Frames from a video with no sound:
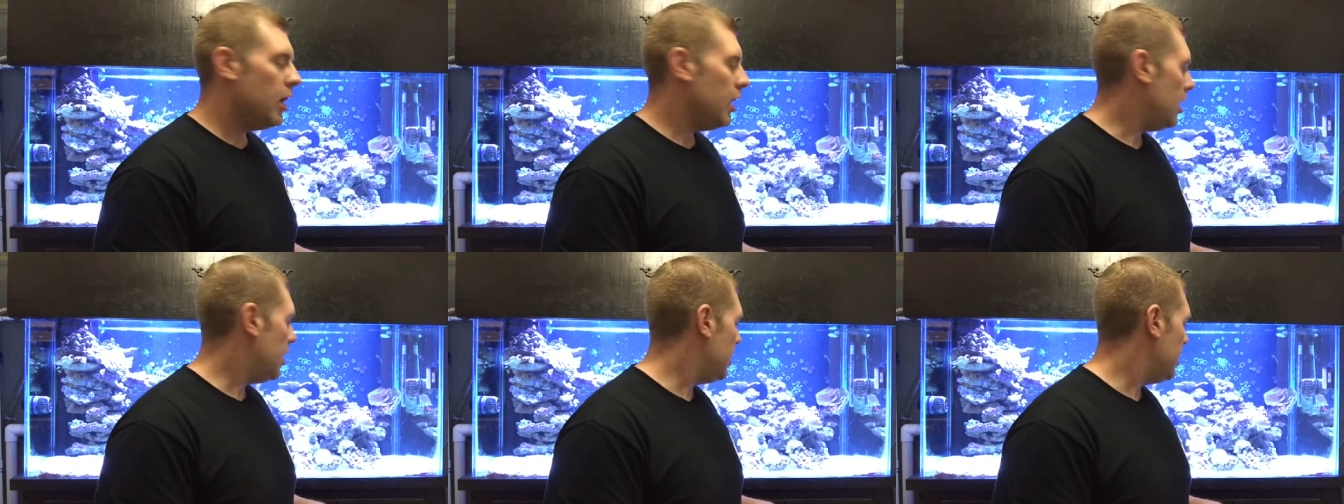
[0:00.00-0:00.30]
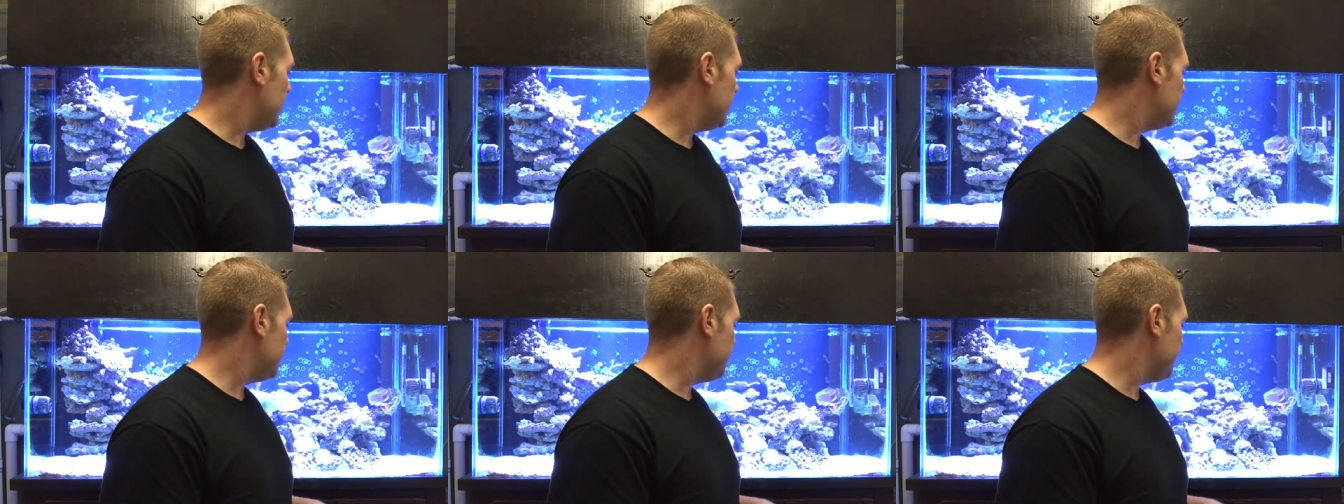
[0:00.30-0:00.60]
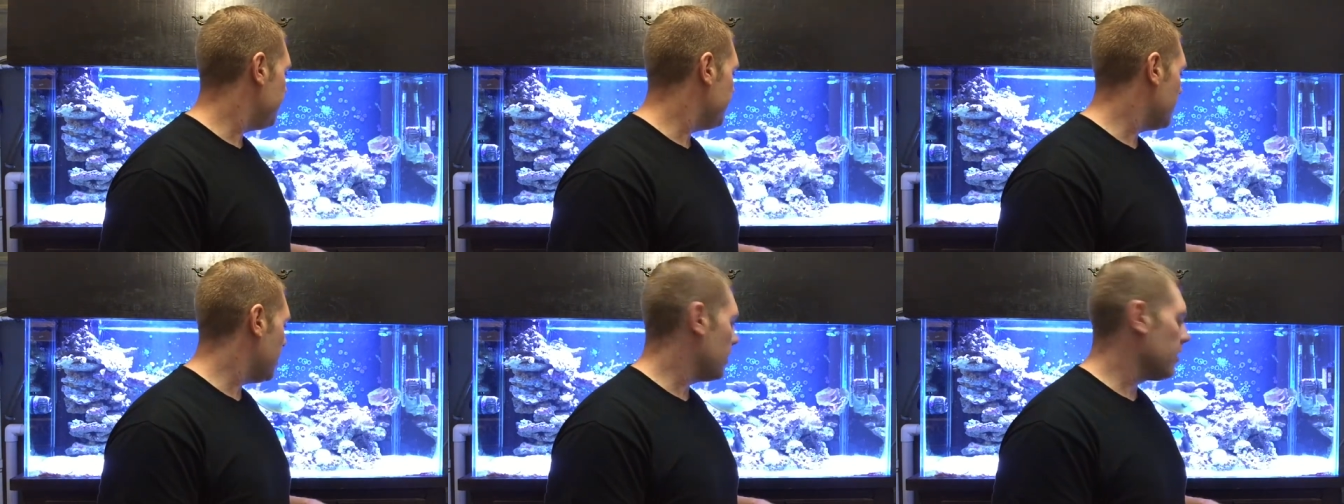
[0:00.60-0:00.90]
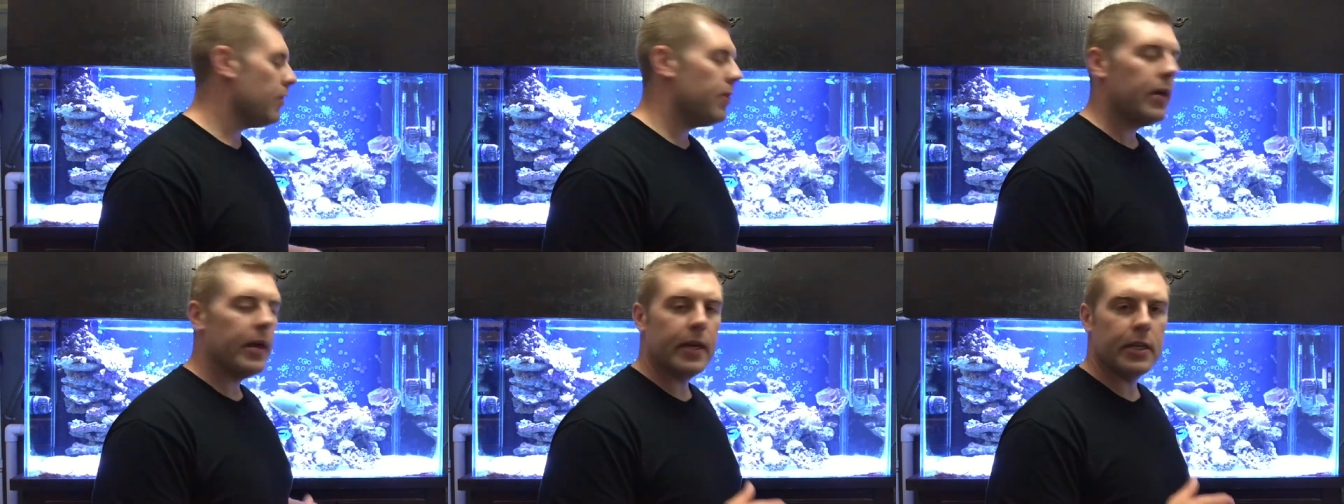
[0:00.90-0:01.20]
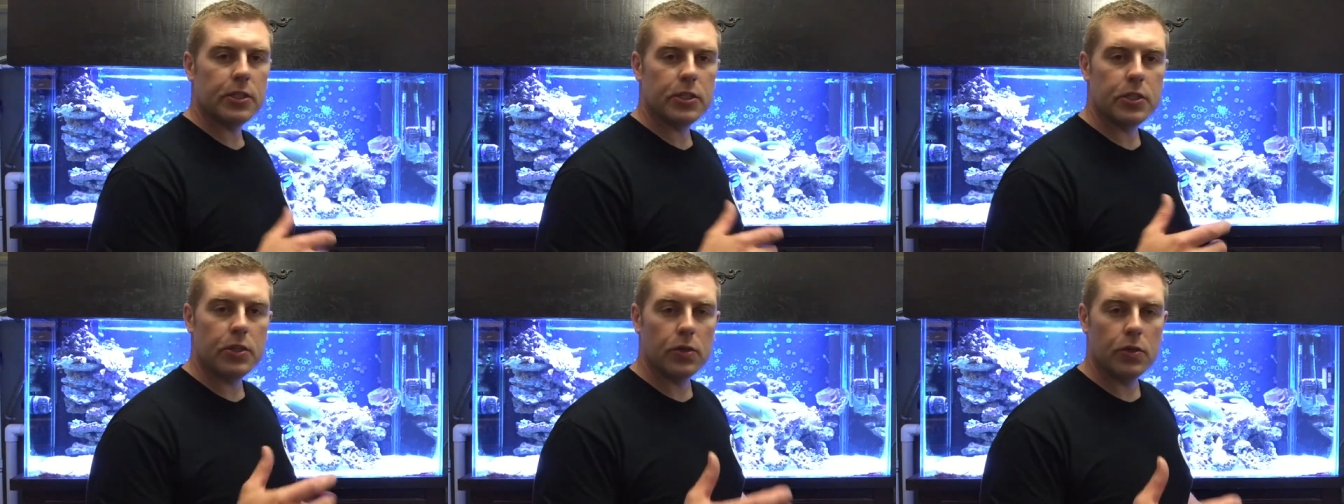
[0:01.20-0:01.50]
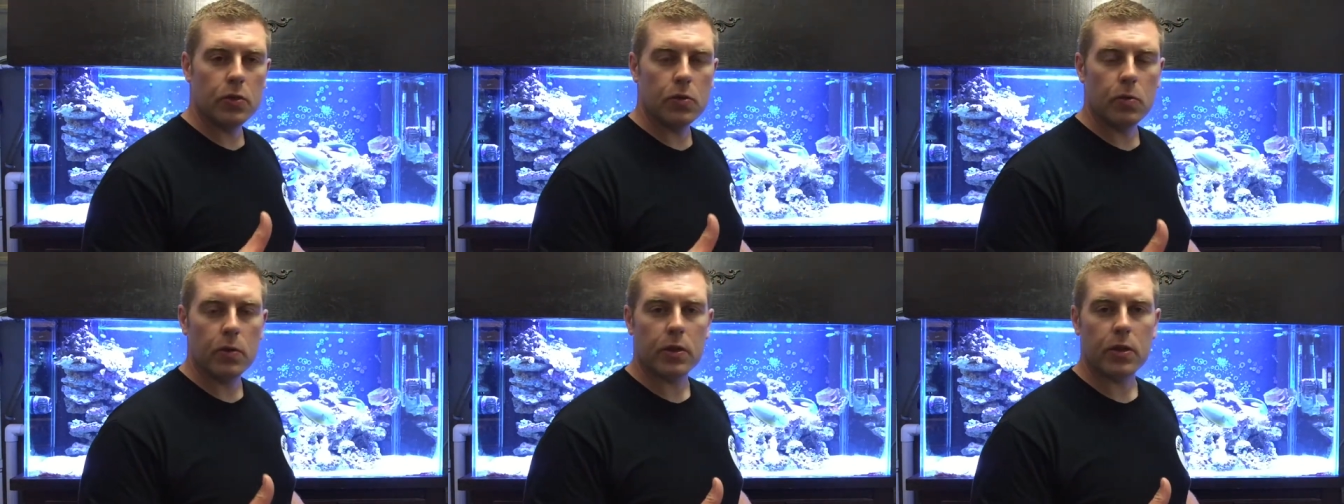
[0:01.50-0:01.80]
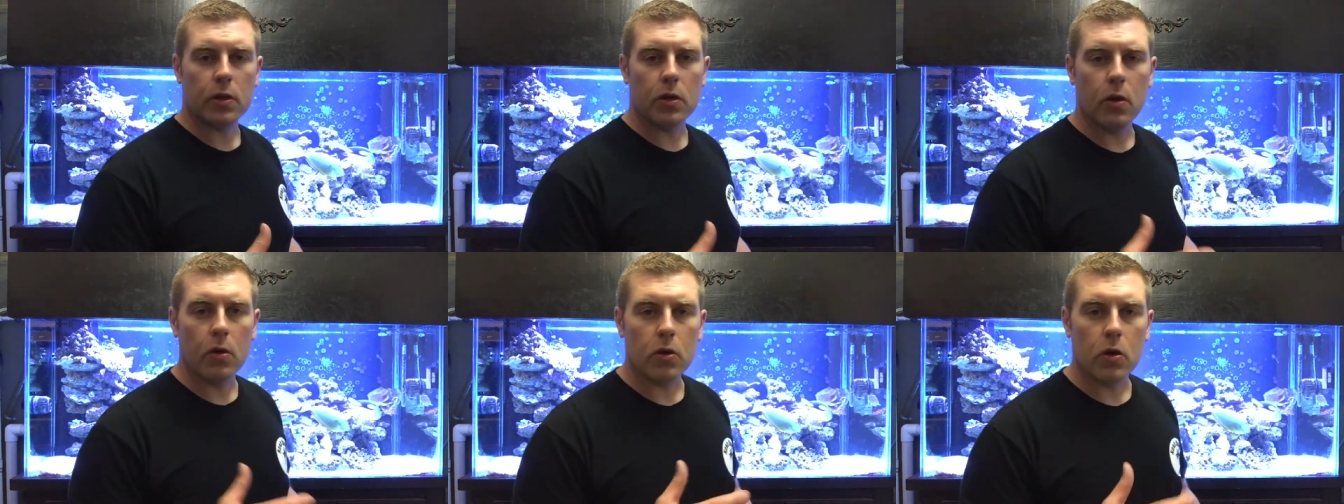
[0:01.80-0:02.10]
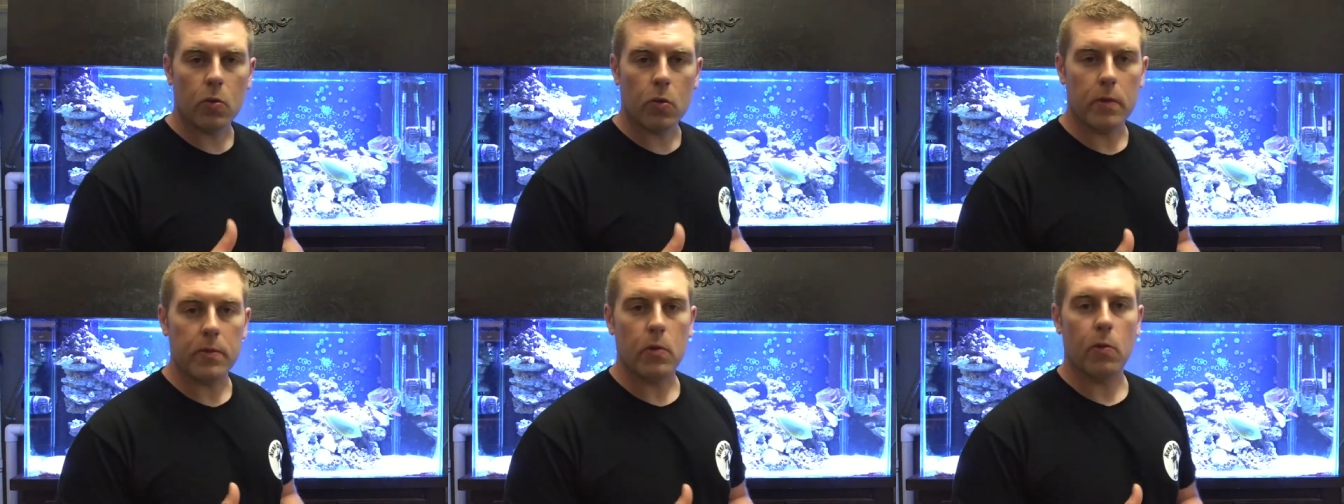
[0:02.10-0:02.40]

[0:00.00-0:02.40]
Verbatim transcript: Um, the other thing is too, with the coco worm,